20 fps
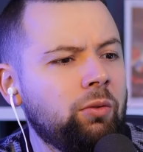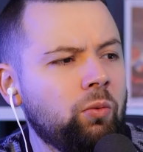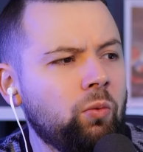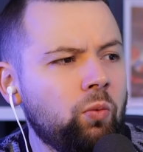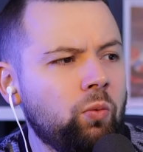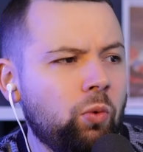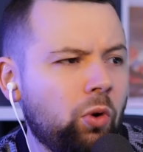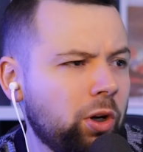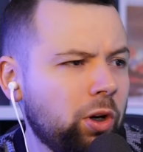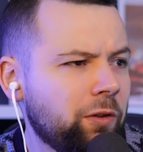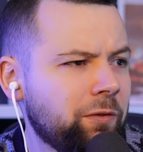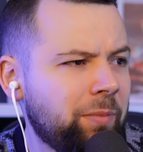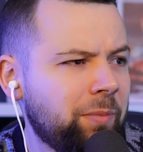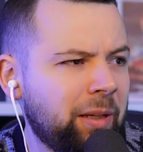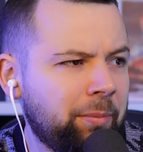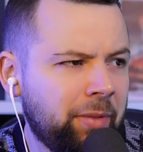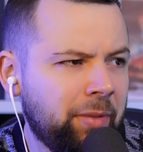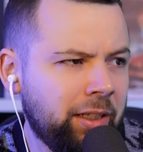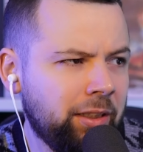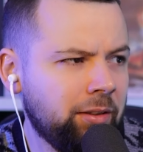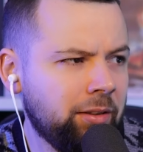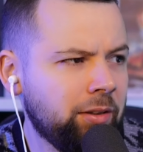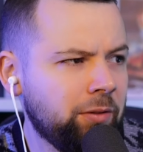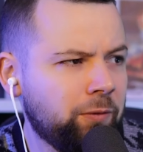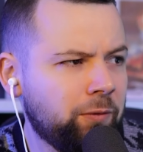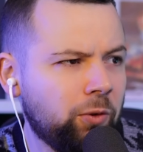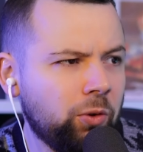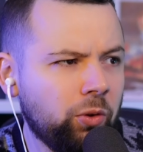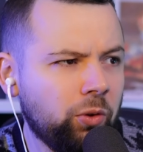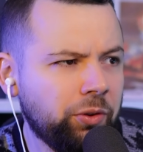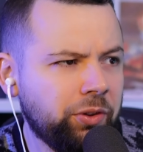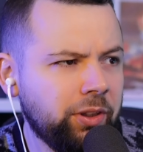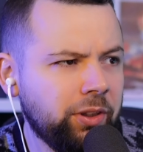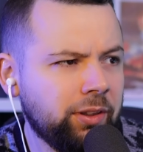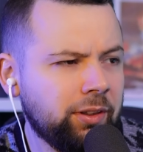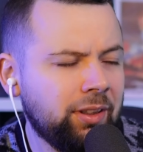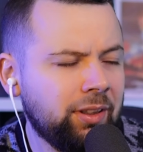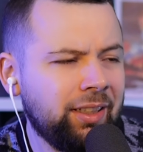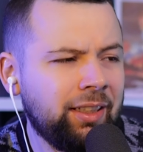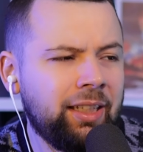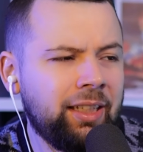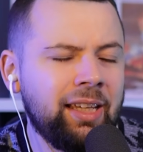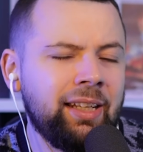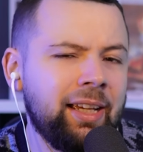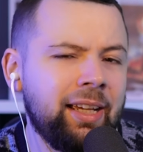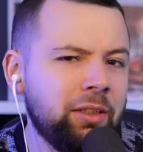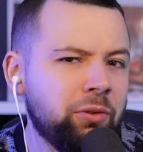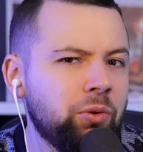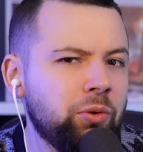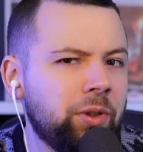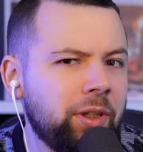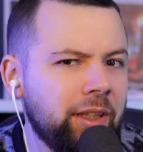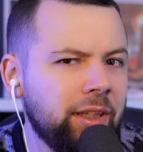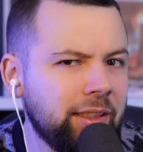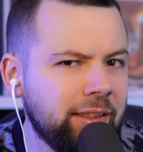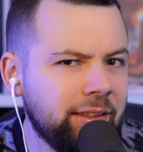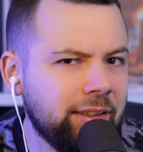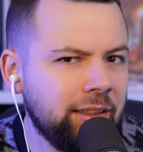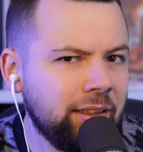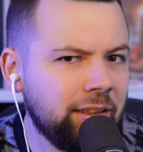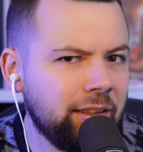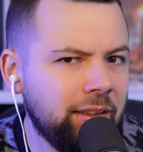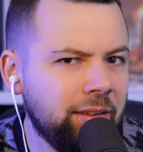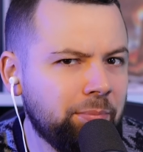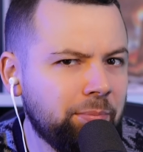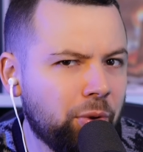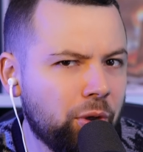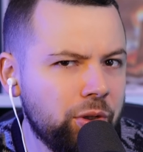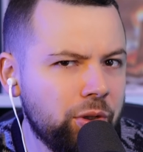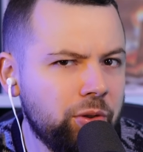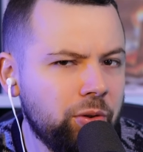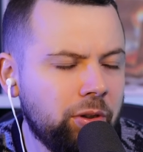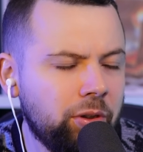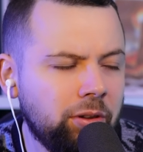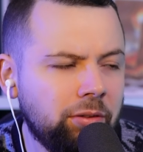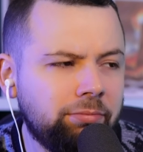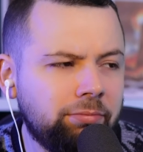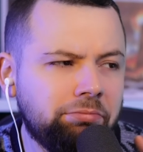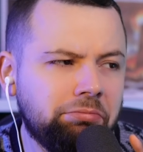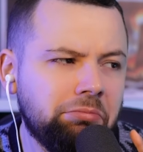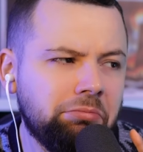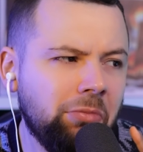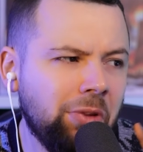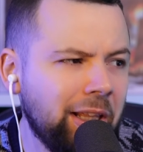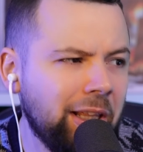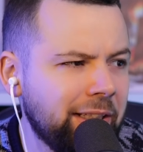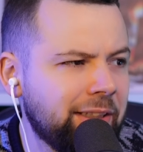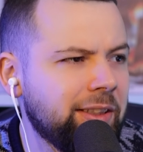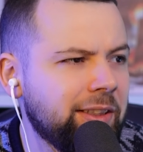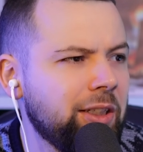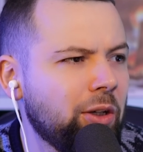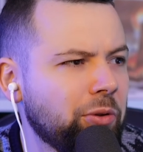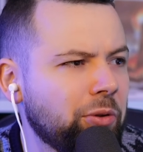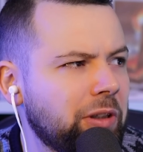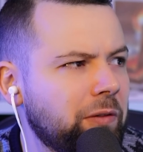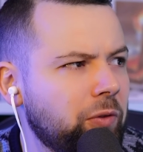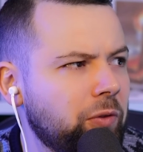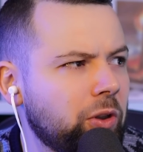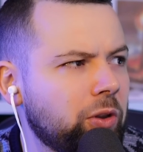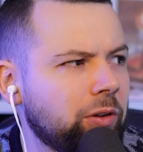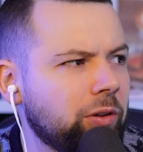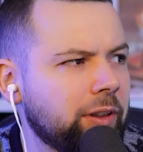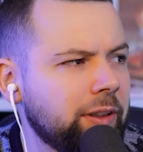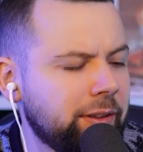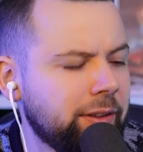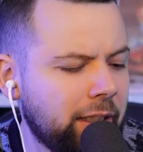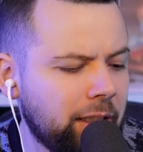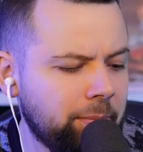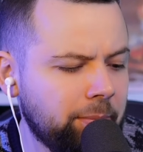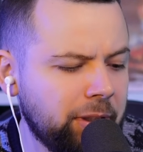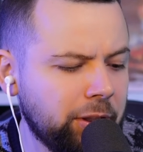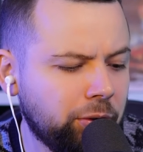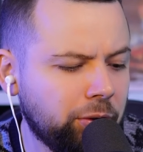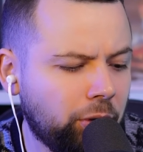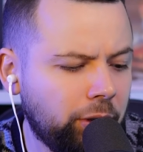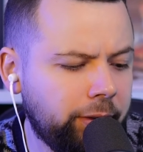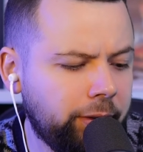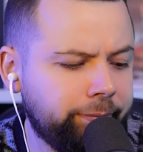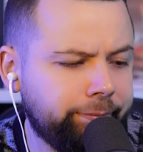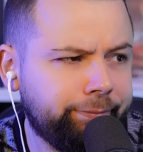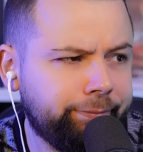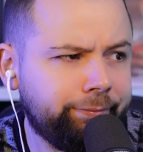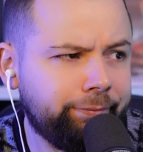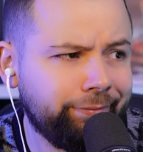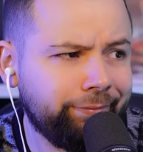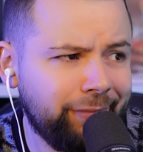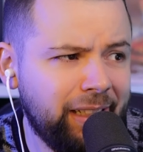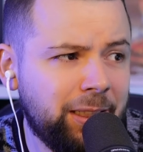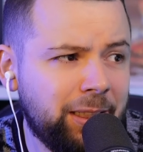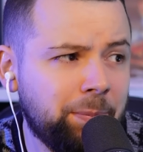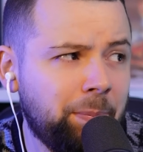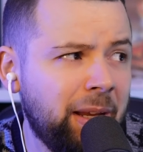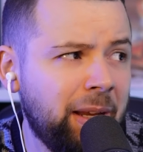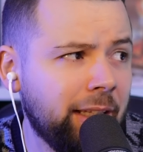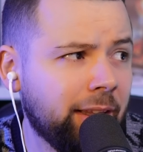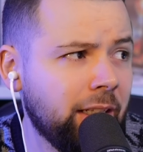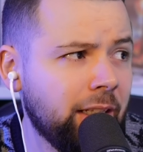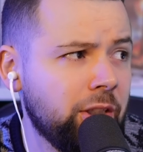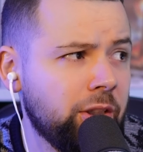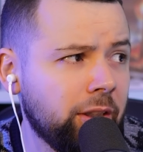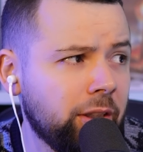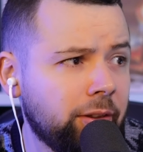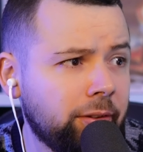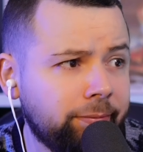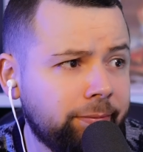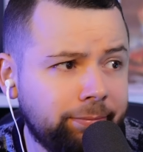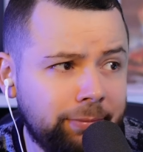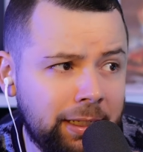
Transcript: one of my main focus is, can I cook this here in Portugal? Let's see how difficult this can be. Sorry, let's pay attention.